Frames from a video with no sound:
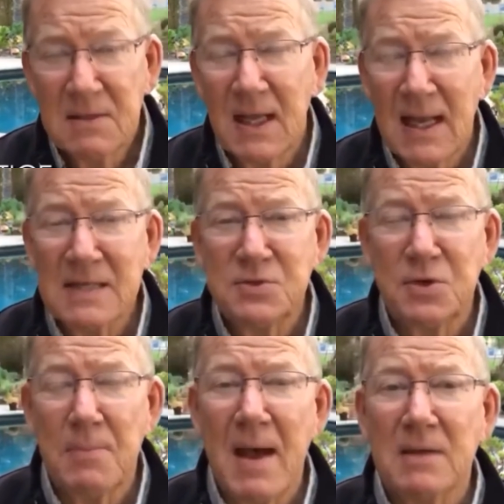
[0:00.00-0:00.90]
the
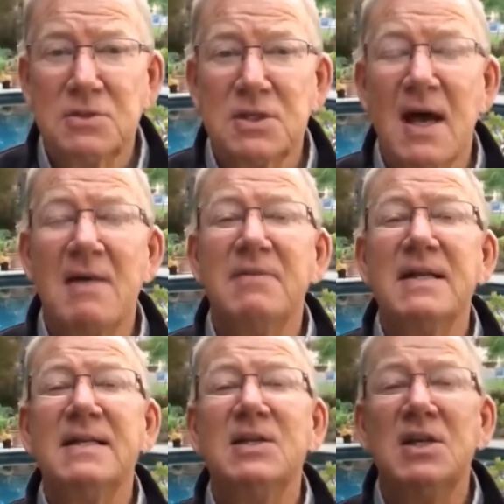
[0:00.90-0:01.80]
lesser amounts of
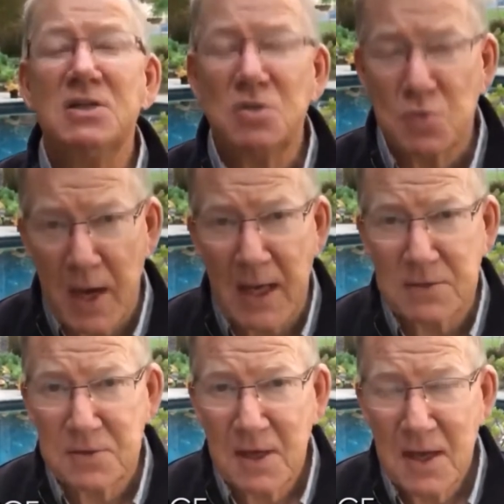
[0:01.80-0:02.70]

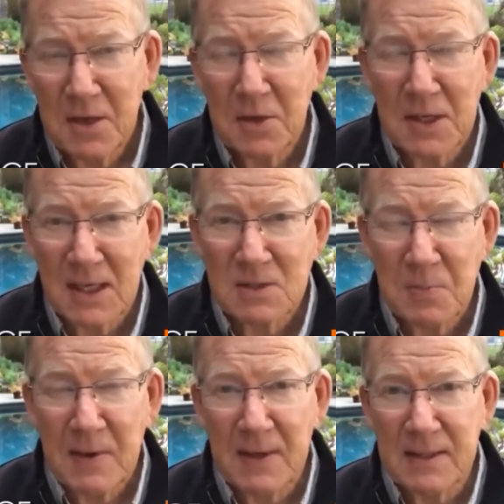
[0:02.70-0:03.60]
distress you're going to
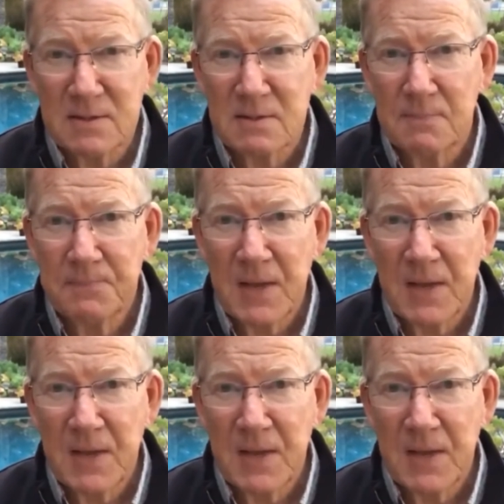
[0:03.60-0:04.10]
experience.